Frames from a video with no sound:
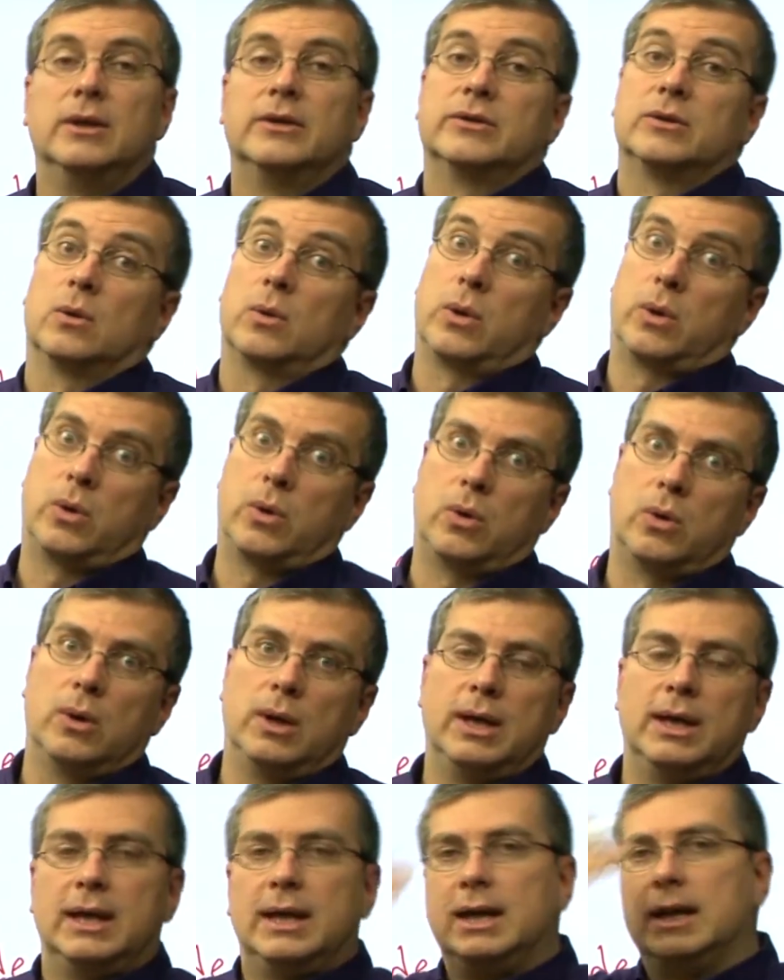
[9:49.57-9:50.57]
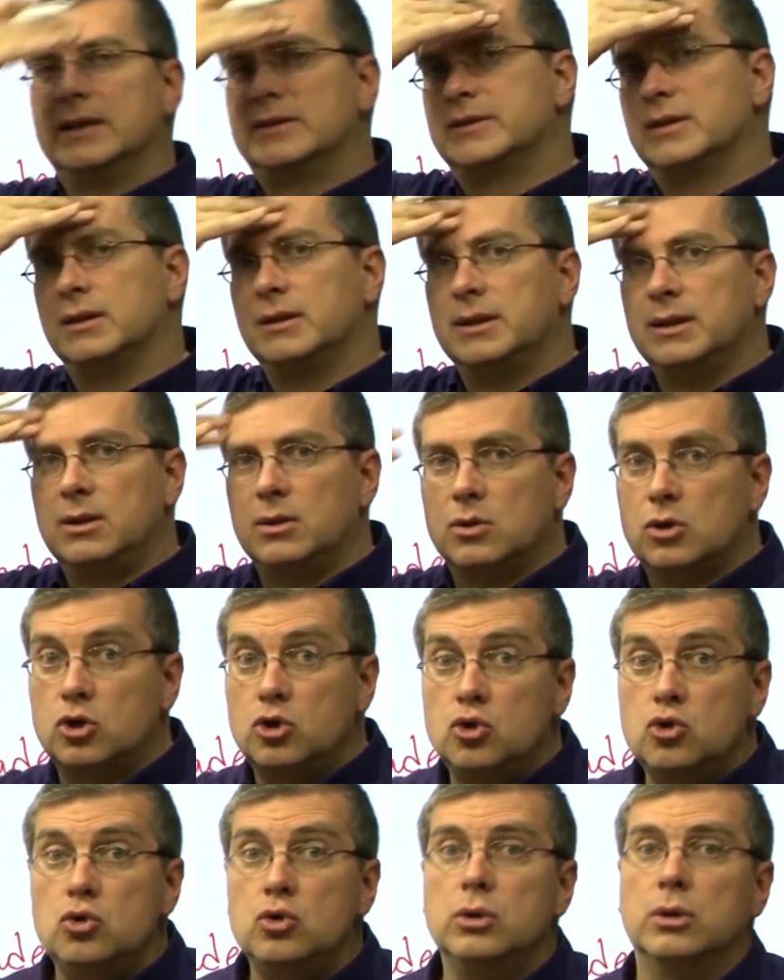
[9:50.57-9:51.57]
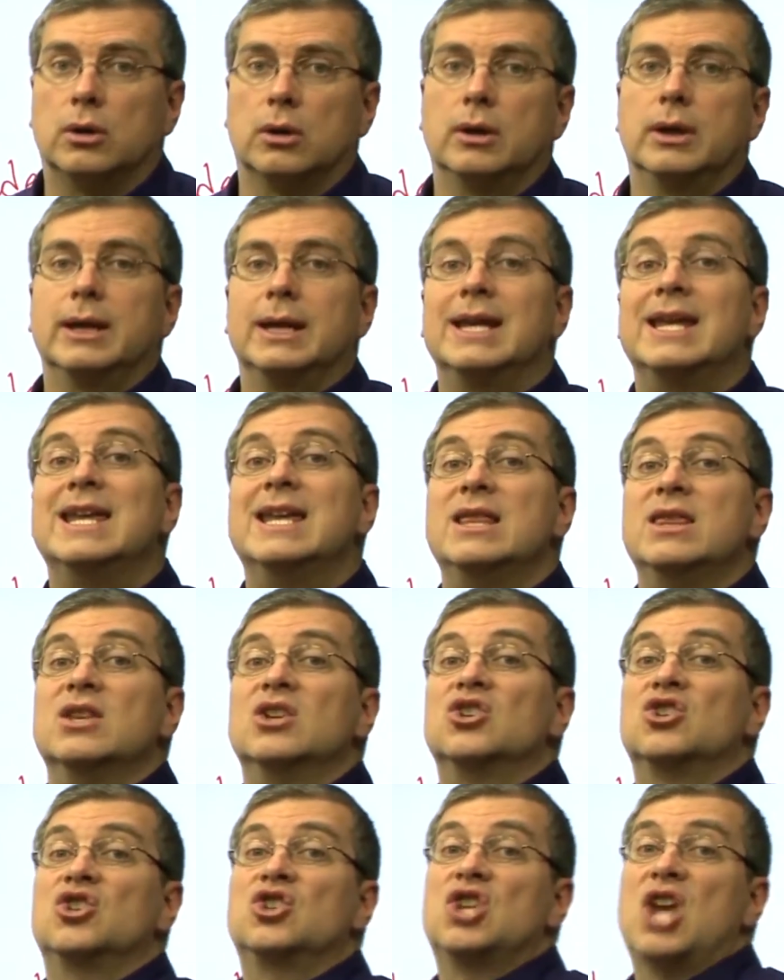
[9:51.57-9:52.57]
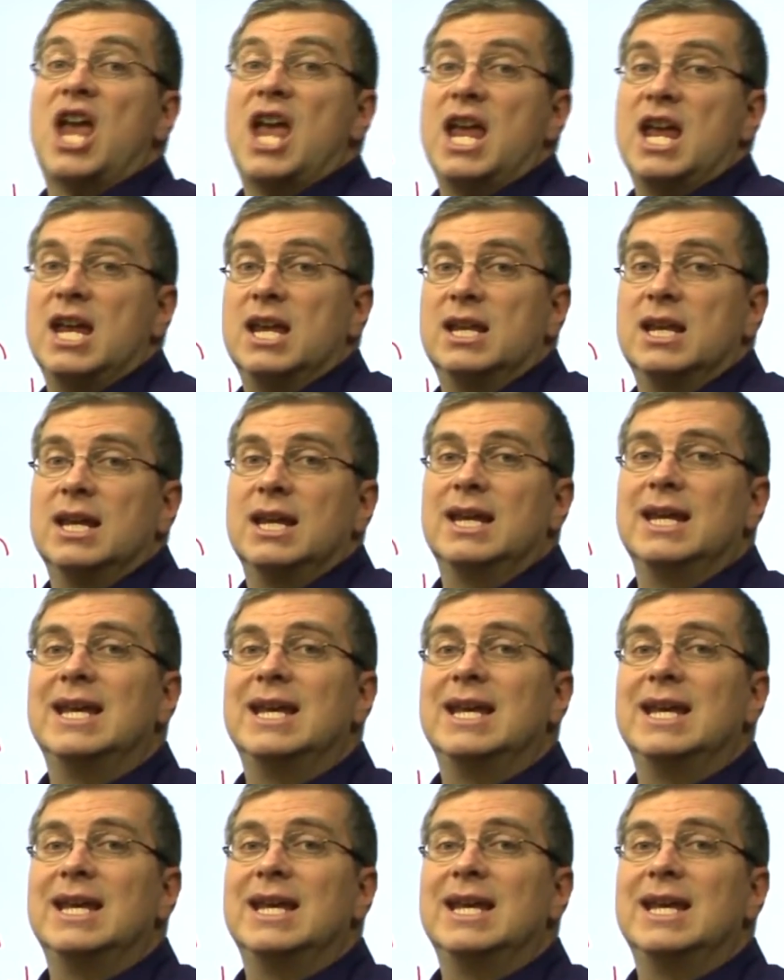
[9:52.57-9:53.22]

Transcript: So it's a little cooler in the shade.